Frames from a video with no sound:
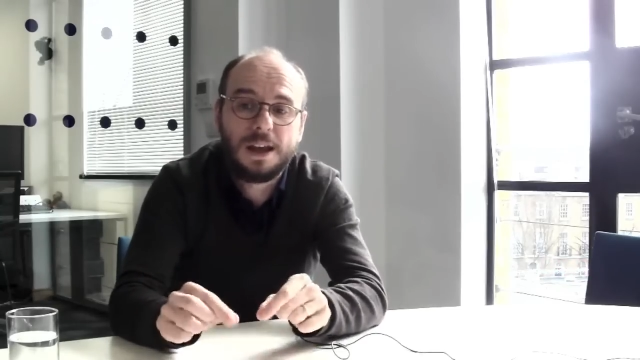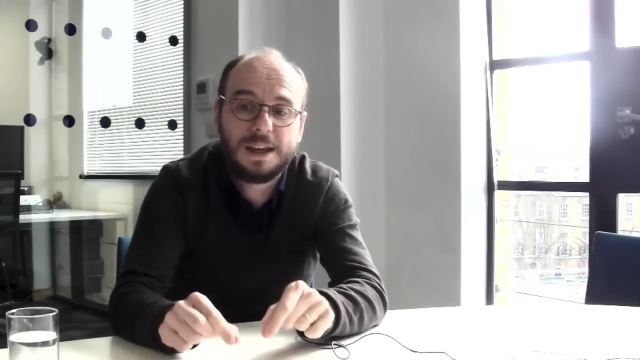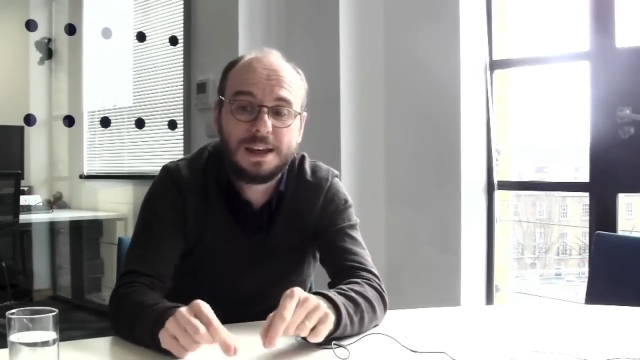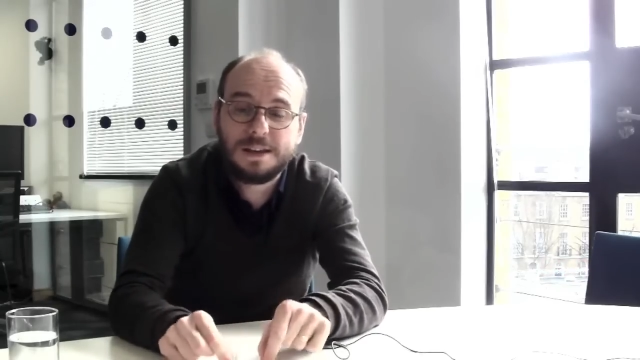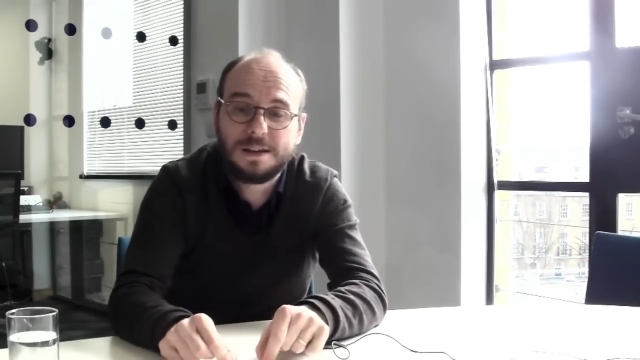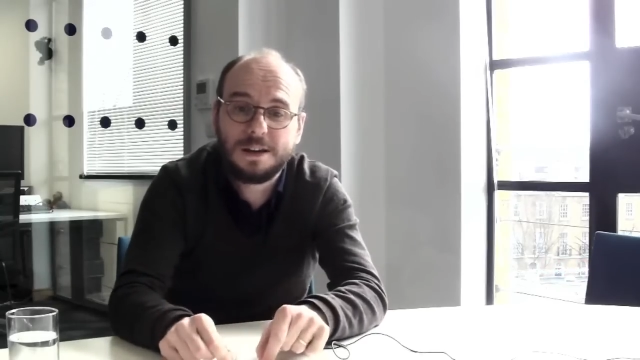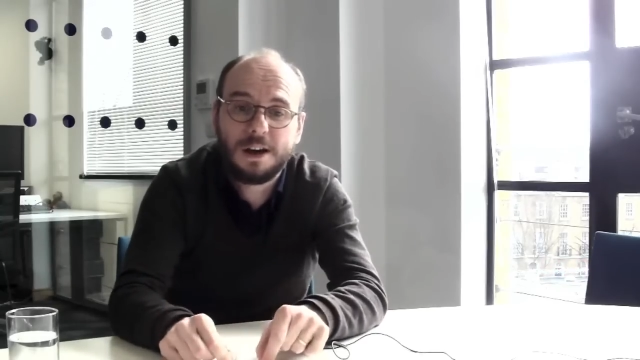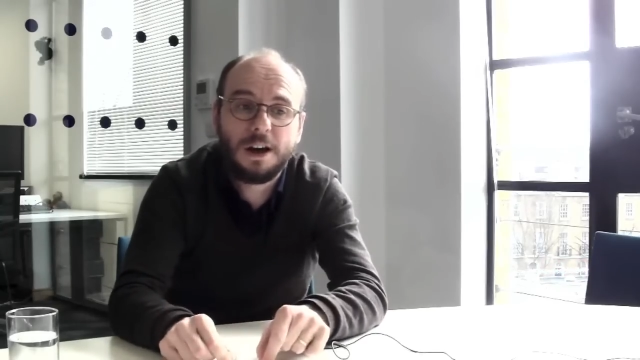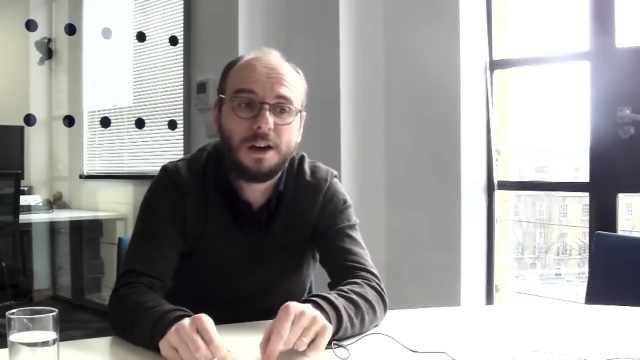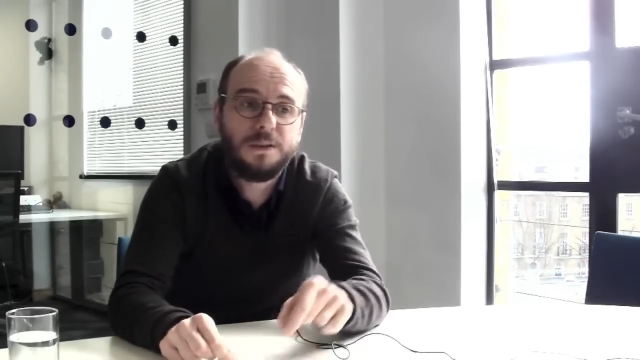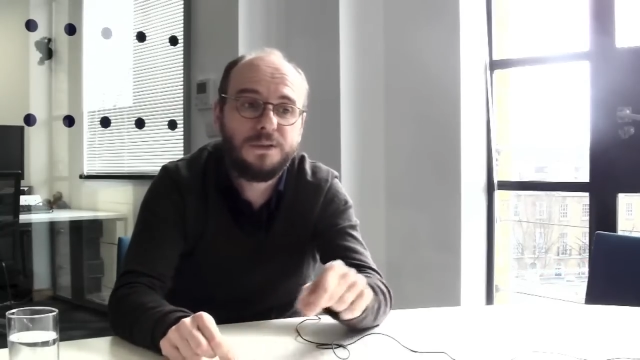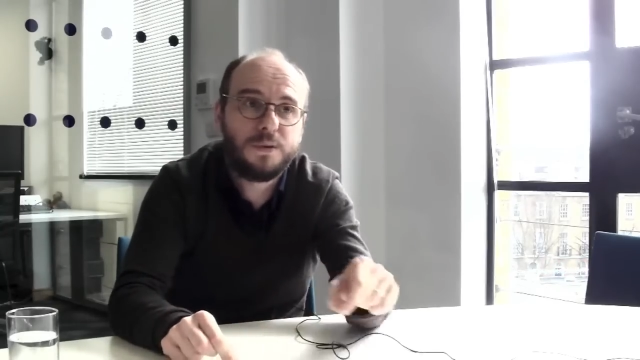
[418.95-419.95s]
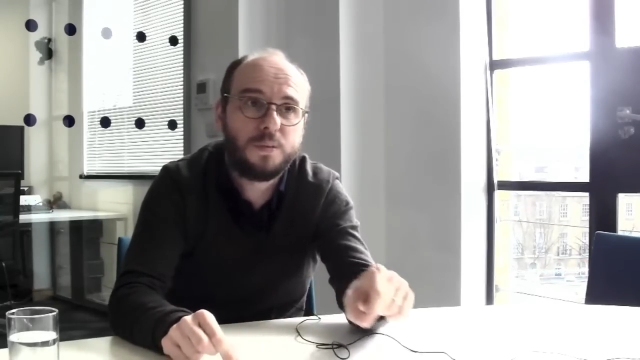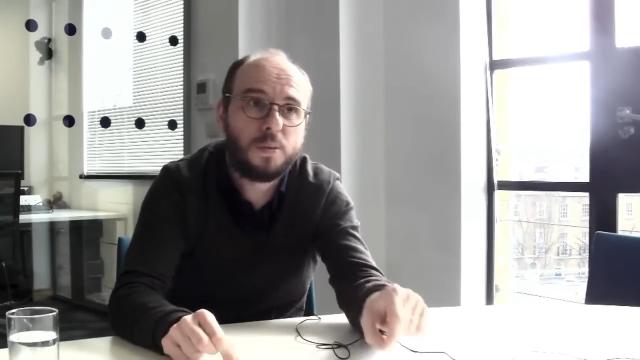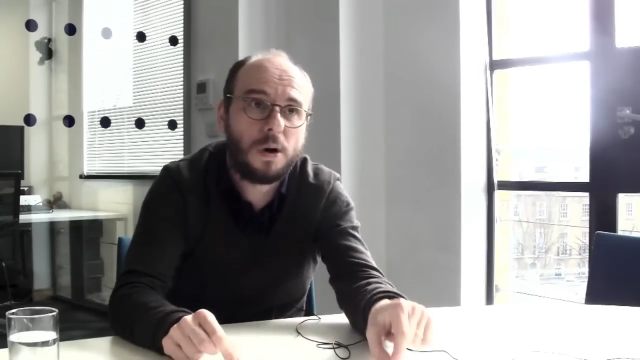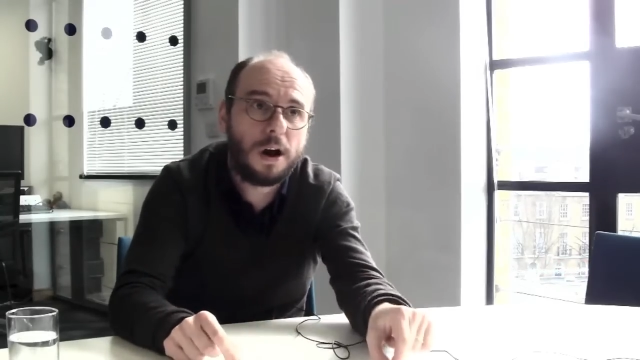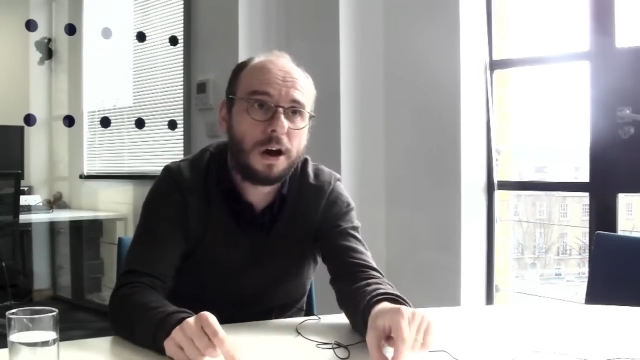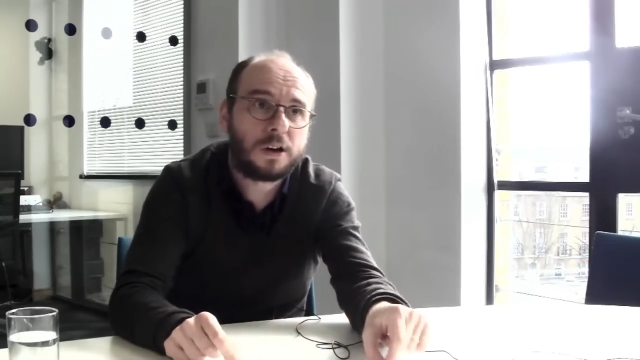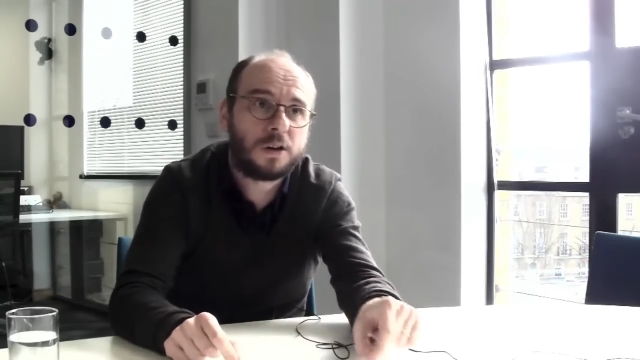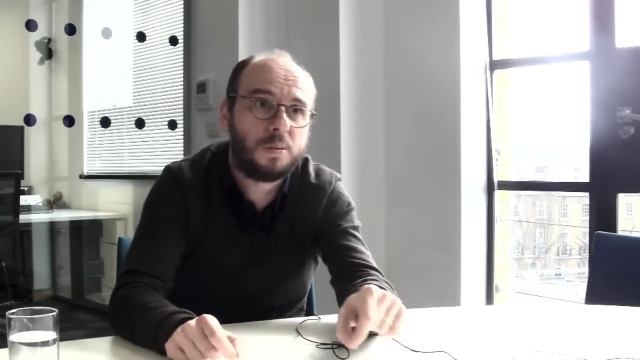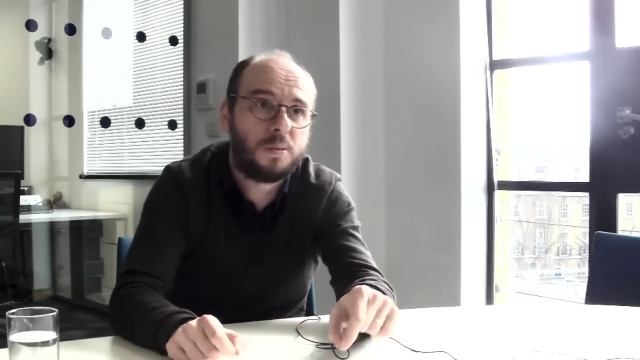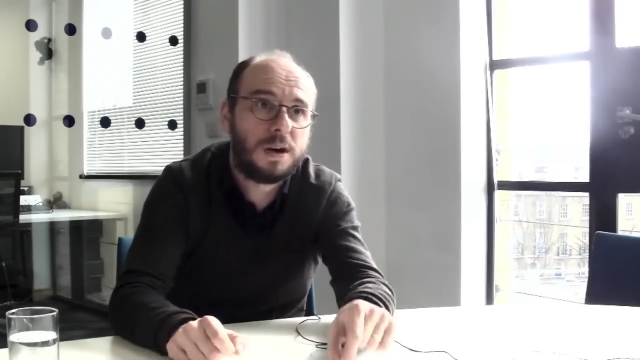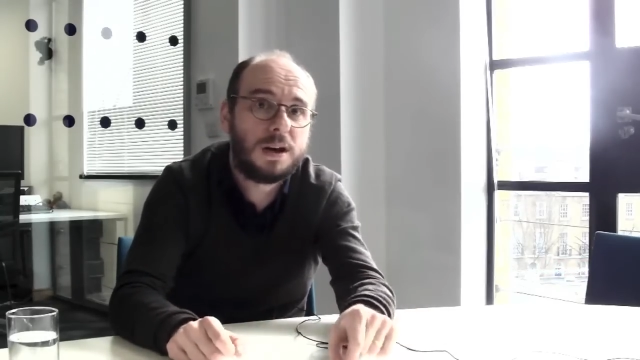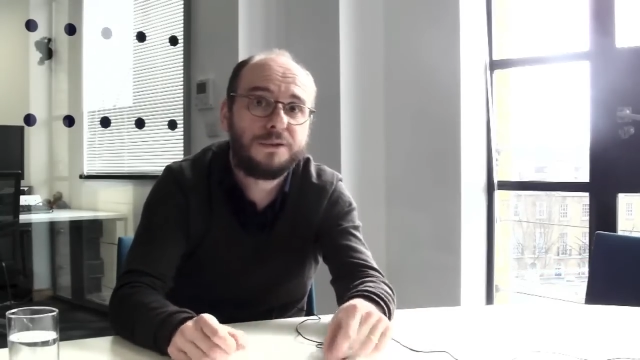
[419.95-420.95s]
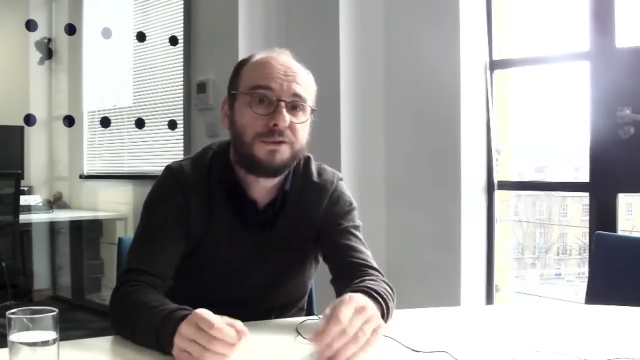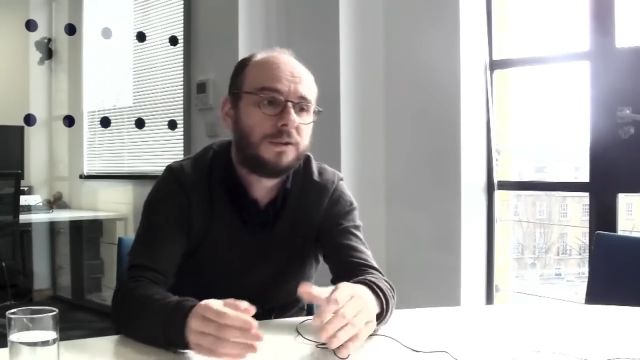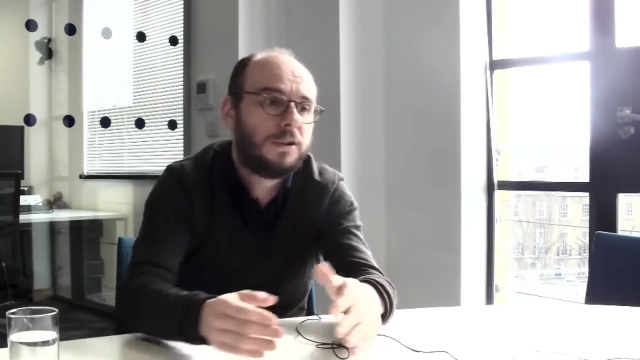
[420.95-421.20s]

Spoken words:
easier if you work with